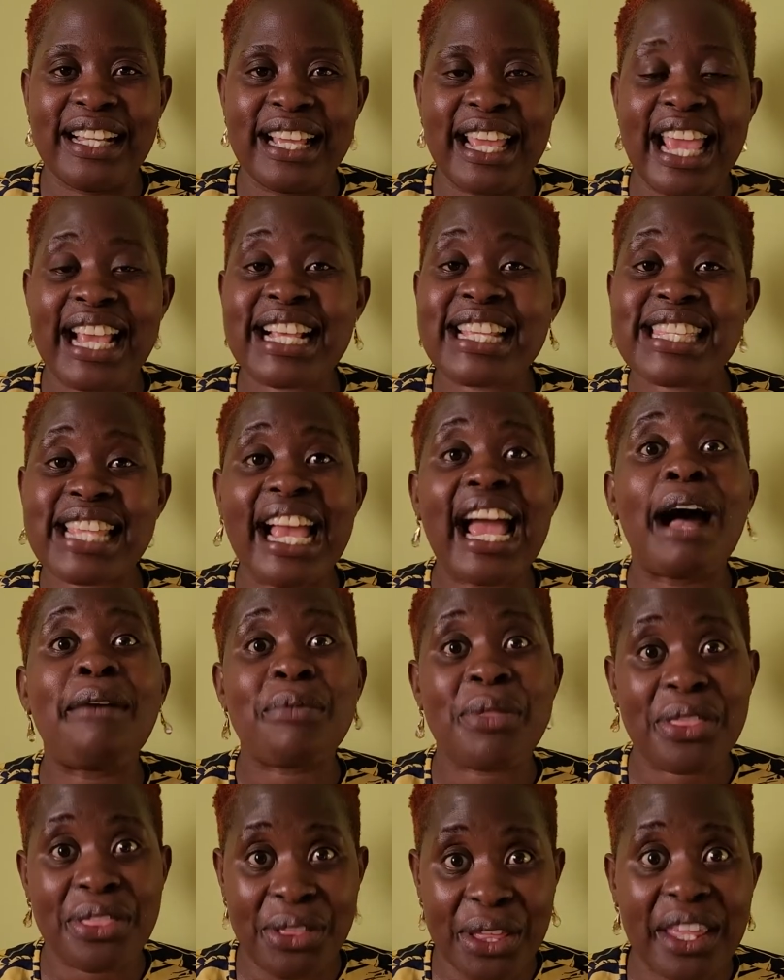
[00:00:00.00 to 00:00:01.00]
Excite, I'm
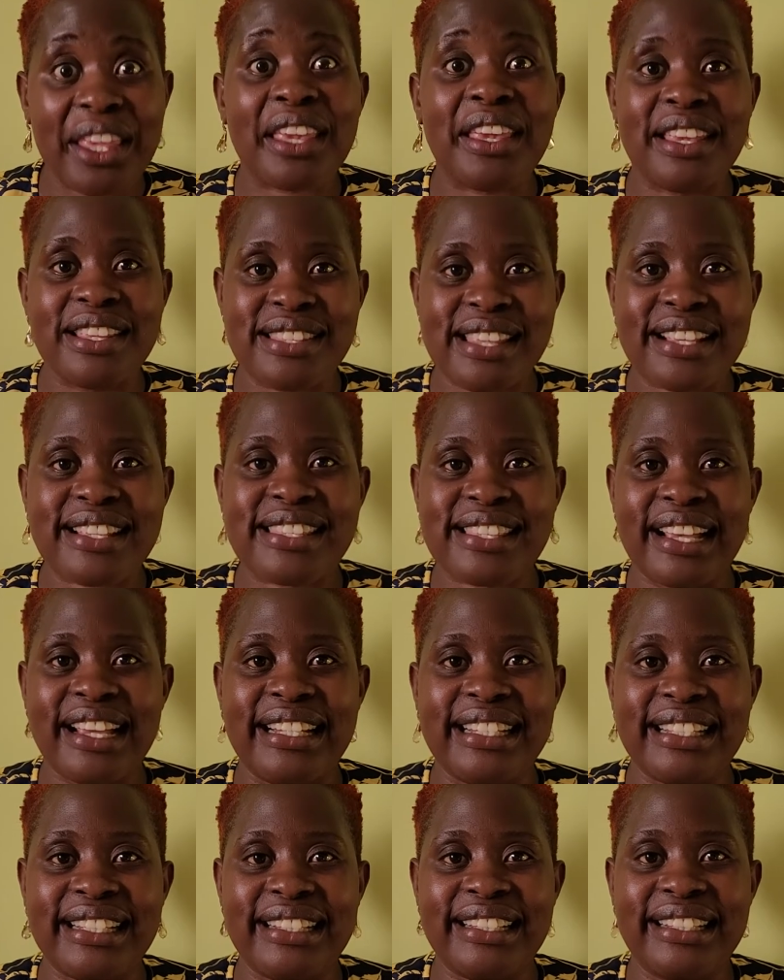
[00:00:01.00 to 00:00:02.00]
thinking he's
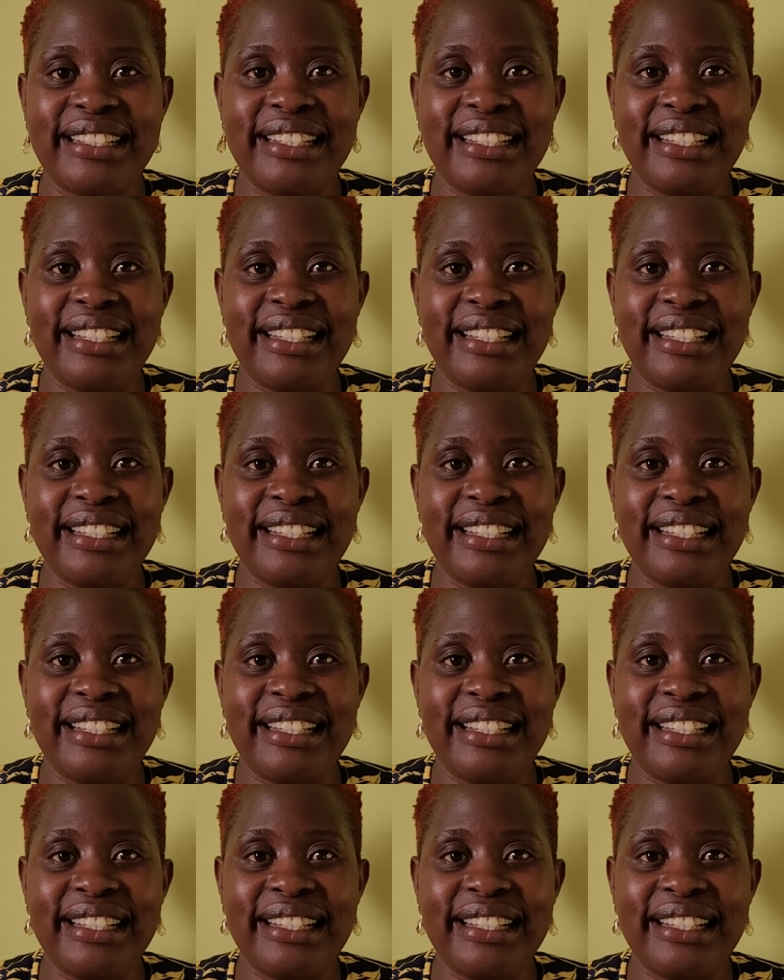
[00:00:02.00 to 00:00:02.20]
excited